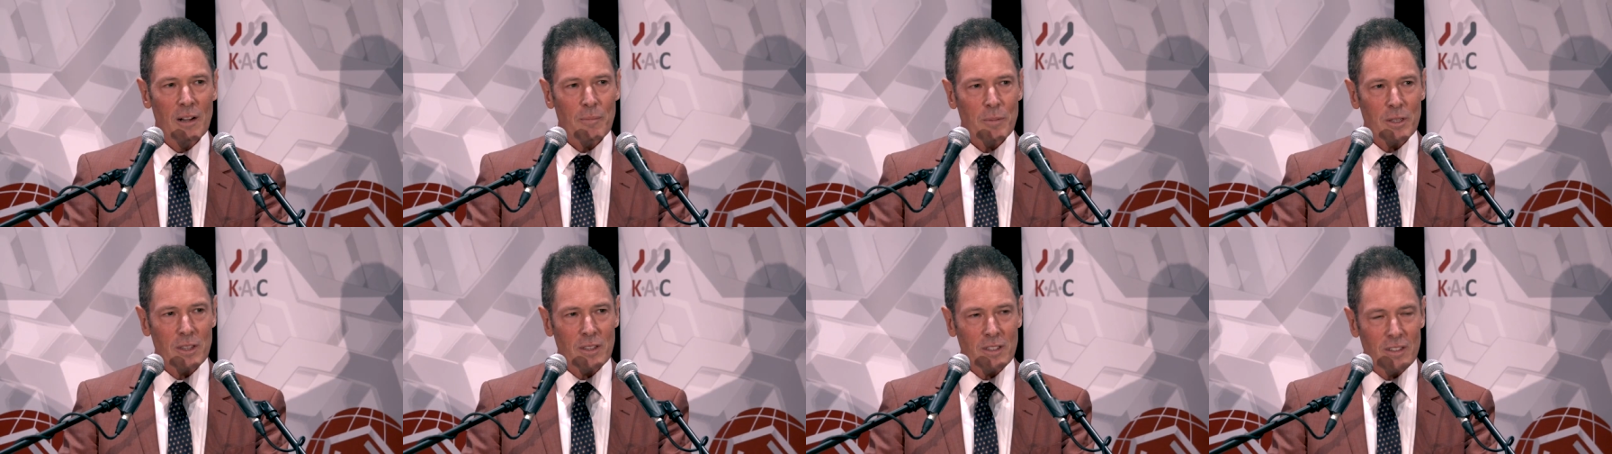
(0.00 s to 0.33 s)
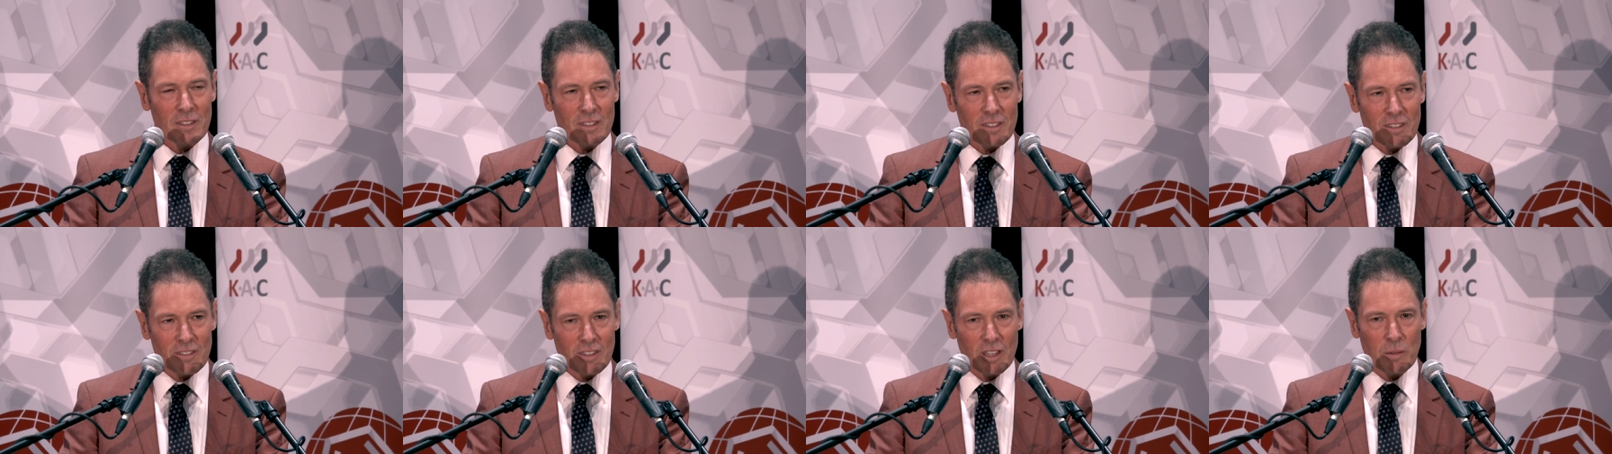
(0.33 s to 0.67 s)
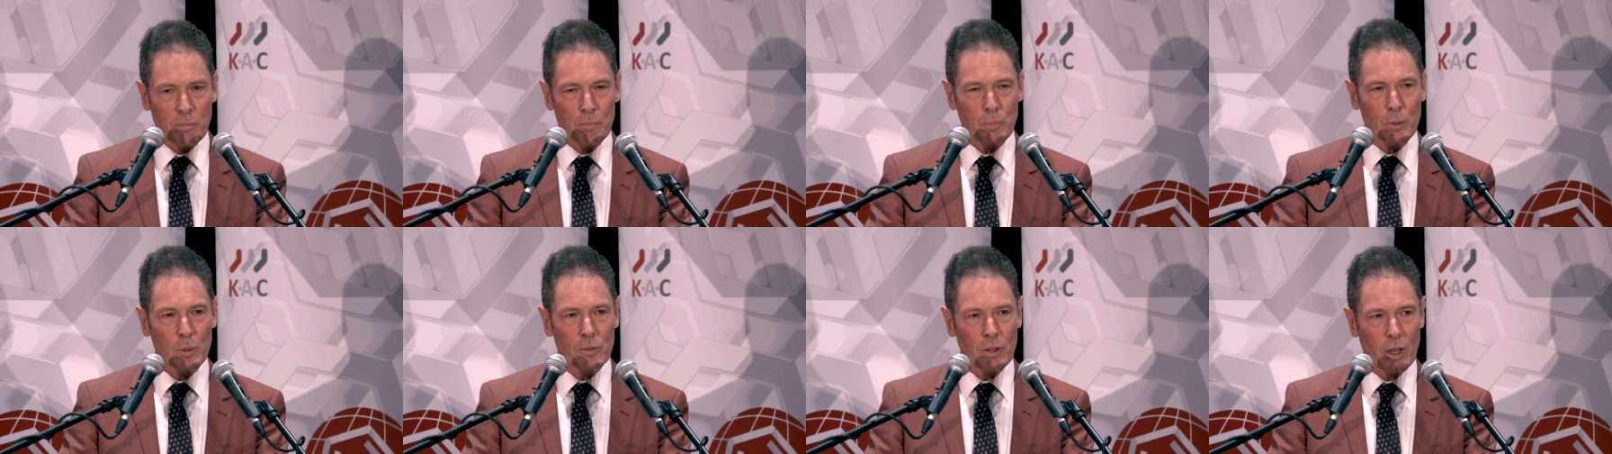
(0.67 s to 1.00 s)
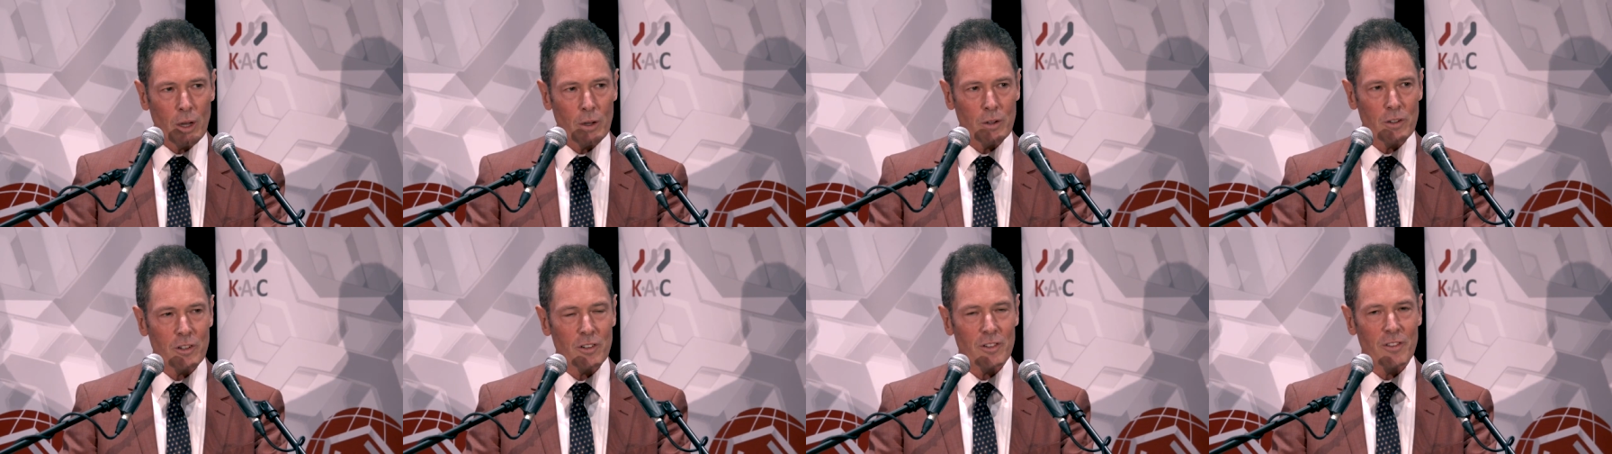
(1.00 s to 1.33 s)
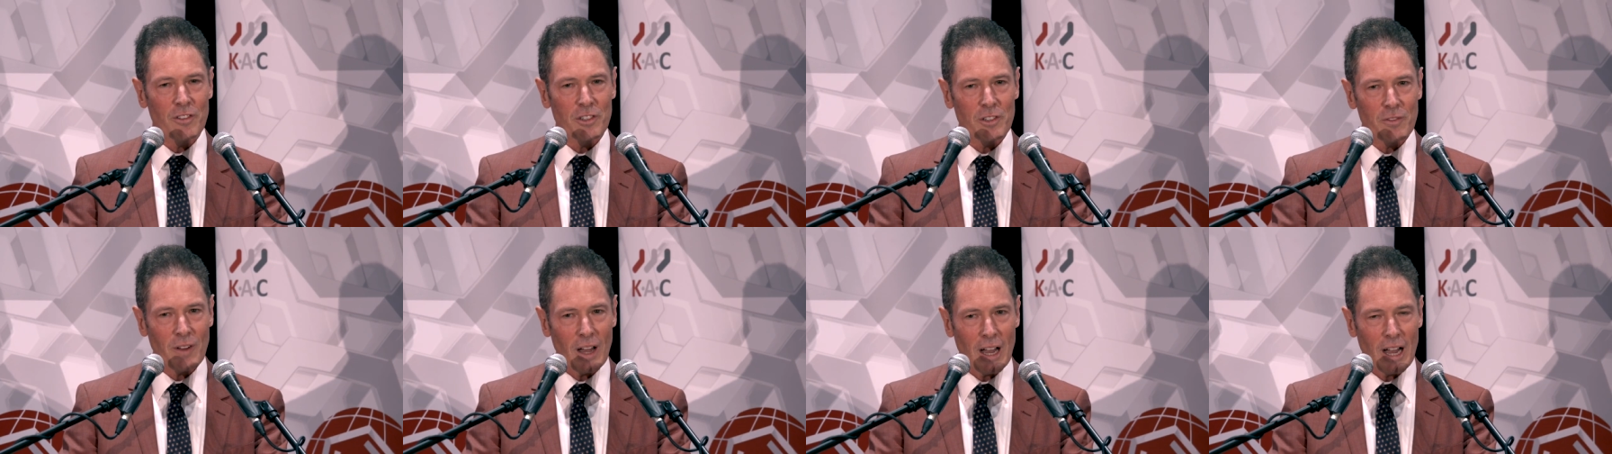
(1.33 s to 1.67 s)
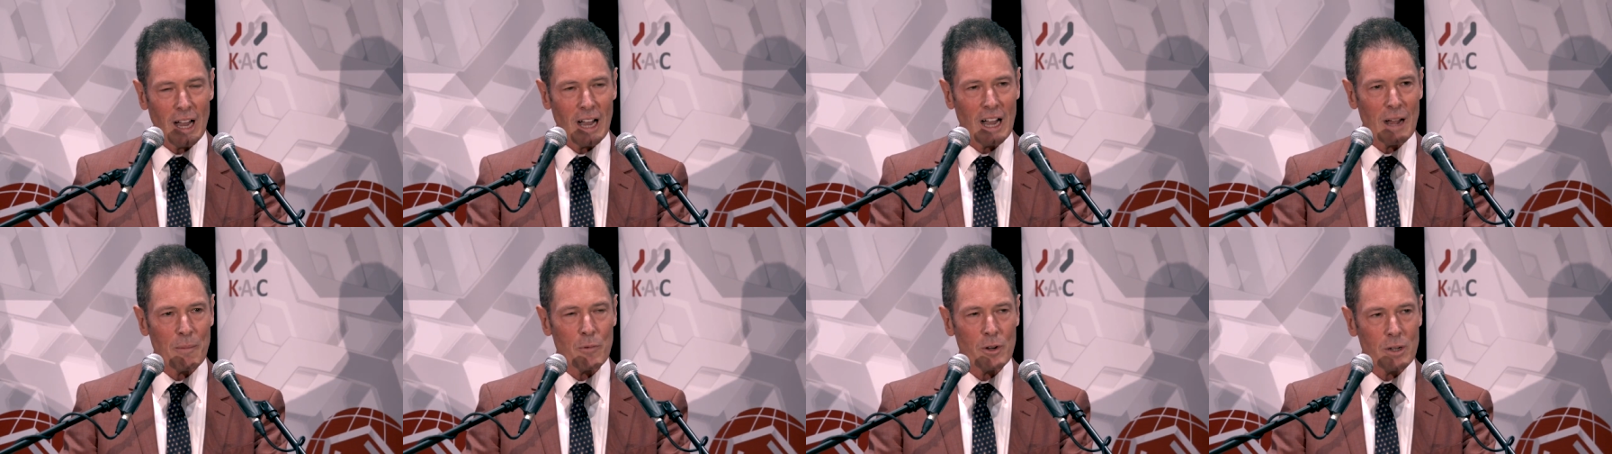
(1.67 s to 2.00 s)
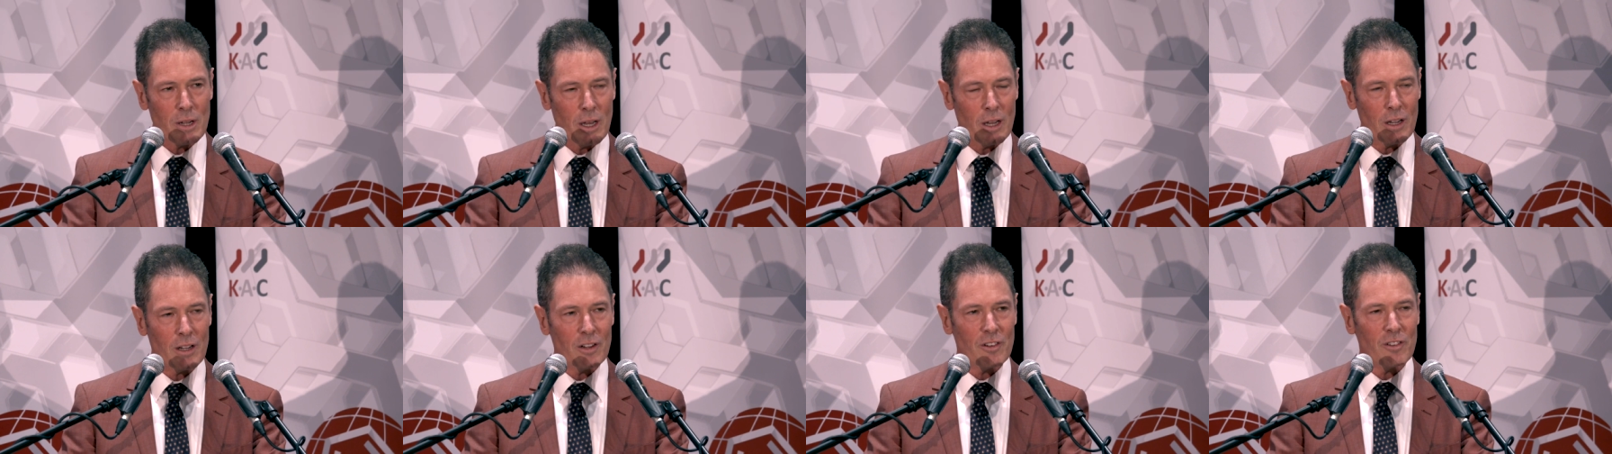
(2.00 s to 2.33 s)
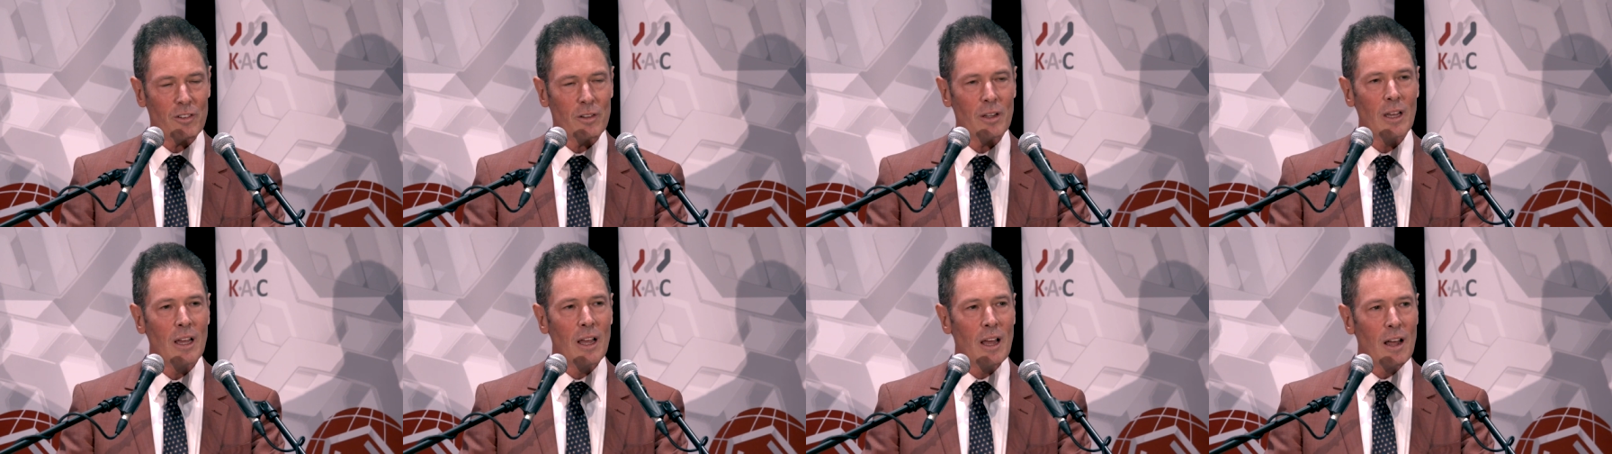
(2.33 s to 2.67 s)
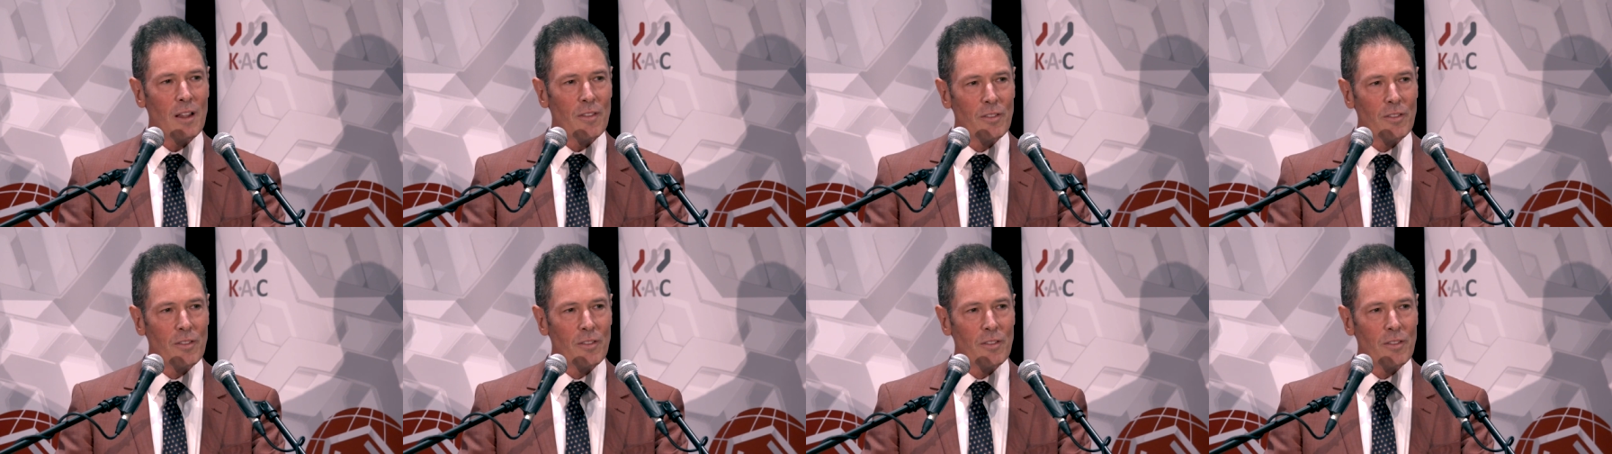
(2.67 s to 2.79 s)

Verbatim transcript: But these simple notions of harm reduction